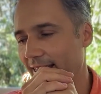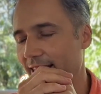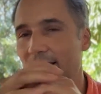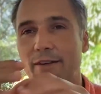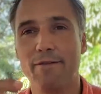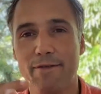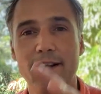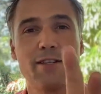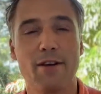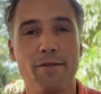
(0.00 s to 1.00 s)
in the
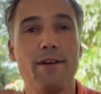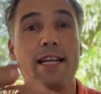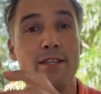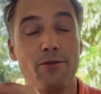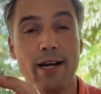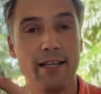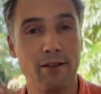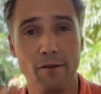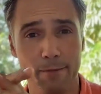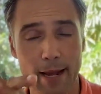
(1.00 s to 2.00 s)
fields of interest
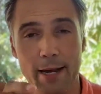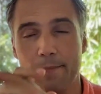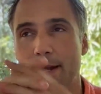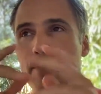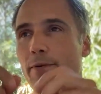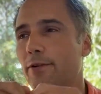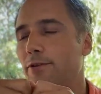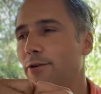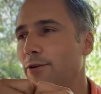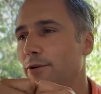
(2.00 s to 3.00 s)
of many people
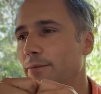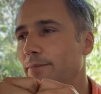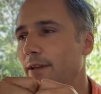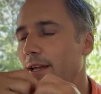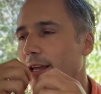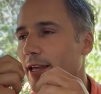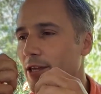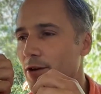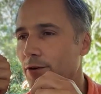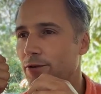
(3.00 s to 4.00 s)
to
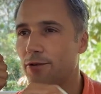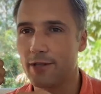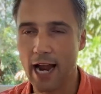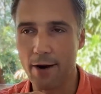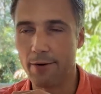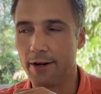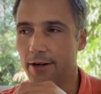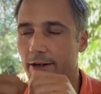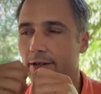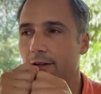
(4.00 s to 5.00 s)
use
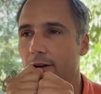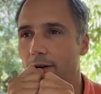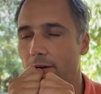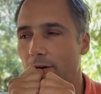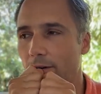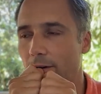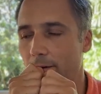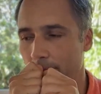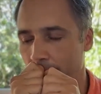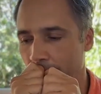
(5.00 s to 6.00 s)
tarot or